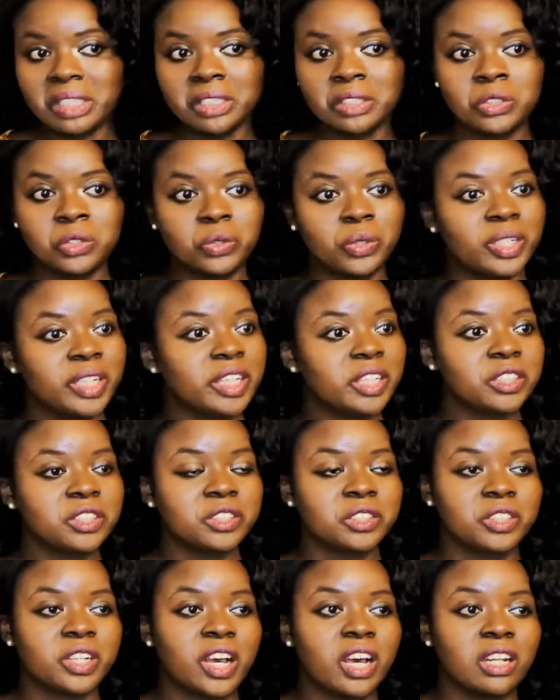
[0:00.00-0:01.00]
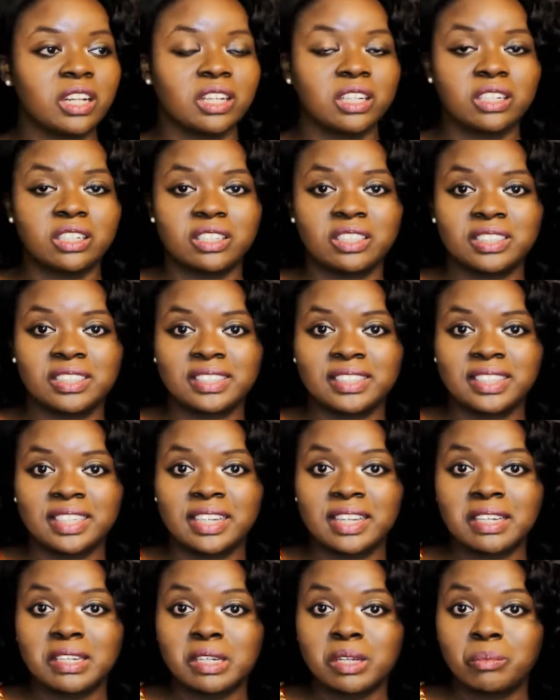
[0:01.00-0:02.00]
$20 or so.
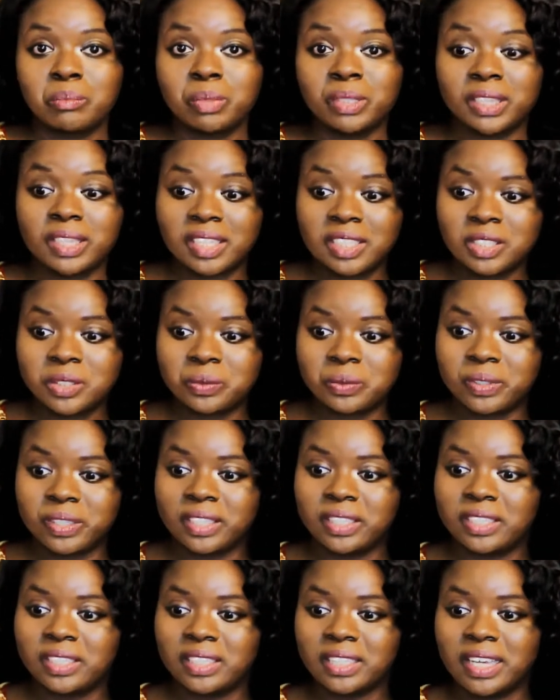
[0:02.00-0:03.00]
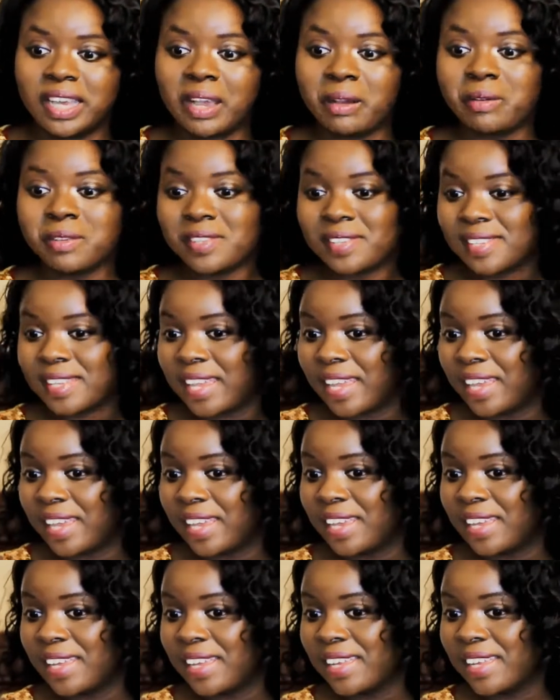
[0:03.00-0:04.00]
But this one, I would
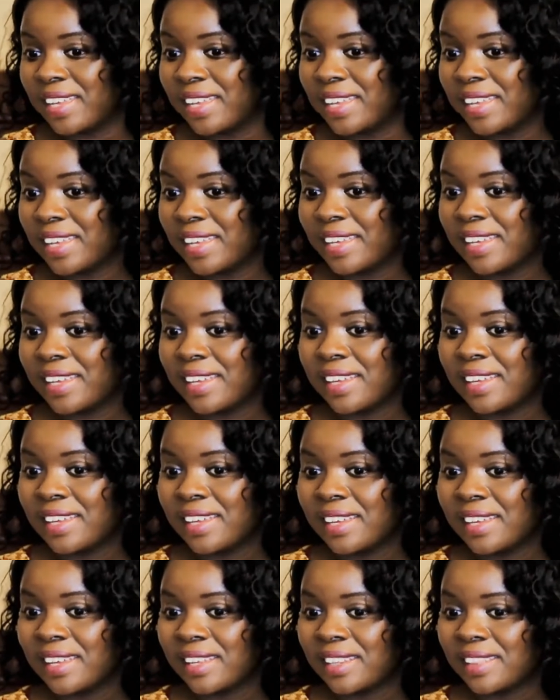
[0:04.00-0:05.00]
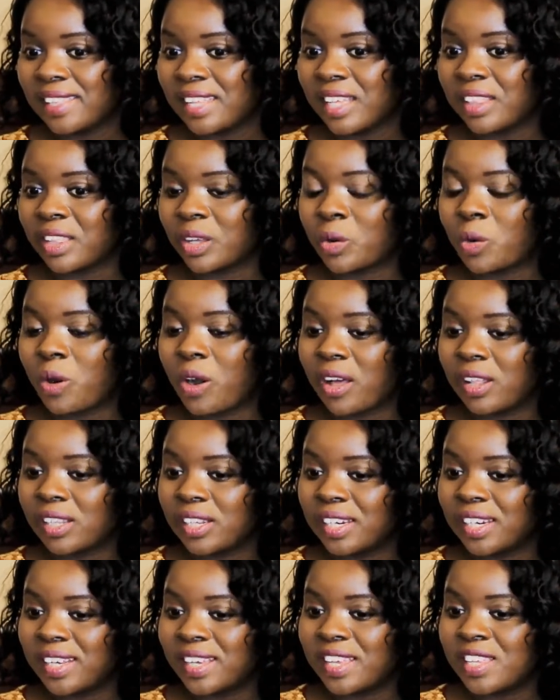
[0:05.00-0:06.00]
say the
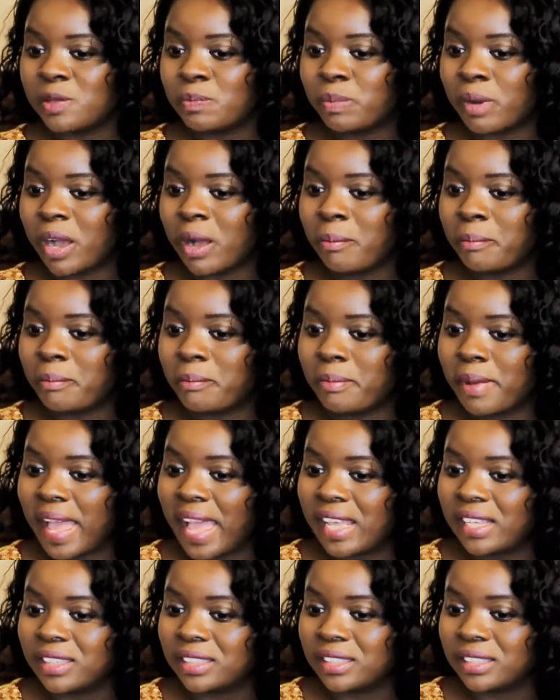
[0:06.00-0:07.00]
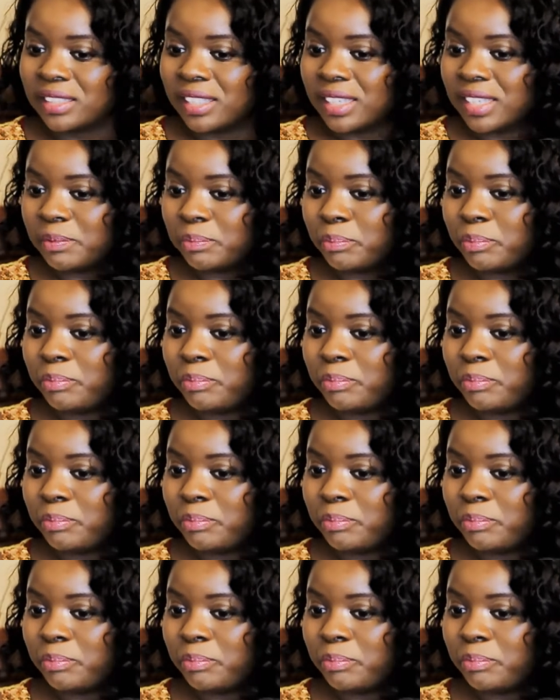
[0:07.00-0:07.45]
quality is bombastic. The